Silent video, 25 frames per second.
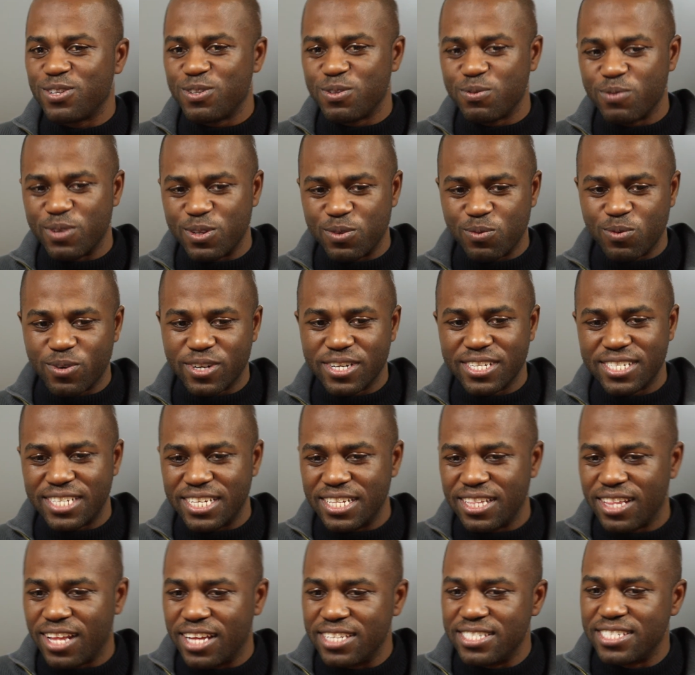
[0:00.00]
What works
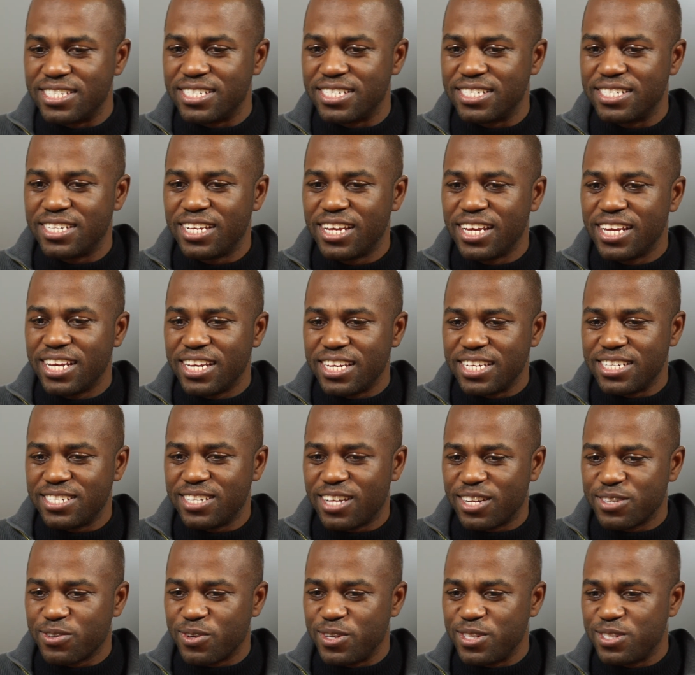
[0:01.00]
in London is
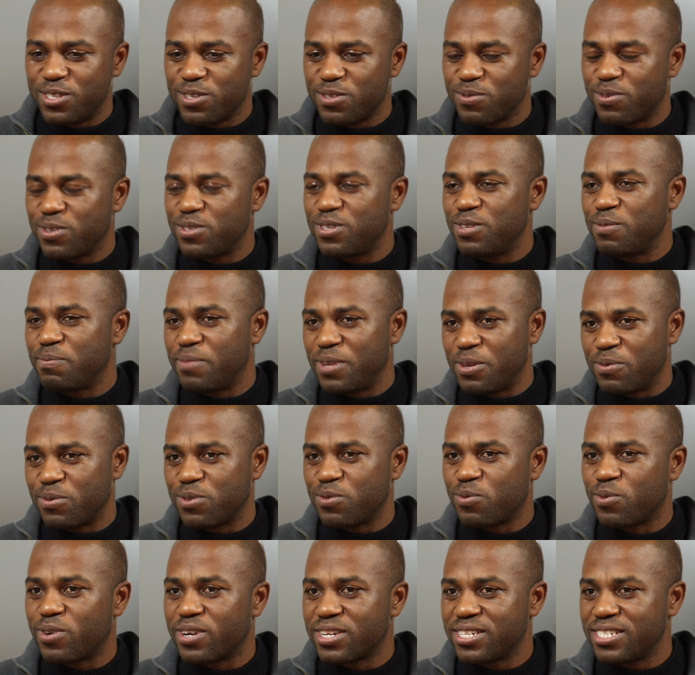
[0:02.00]
not going to be what
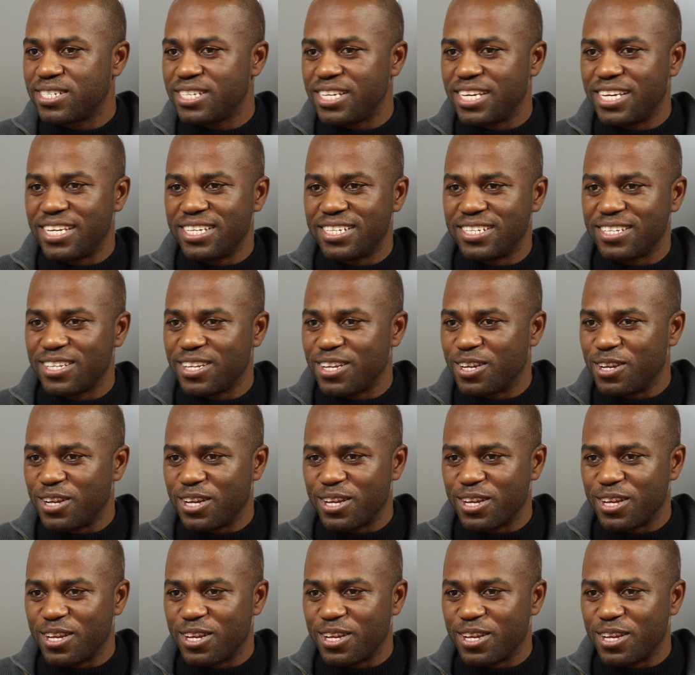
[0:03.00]
works in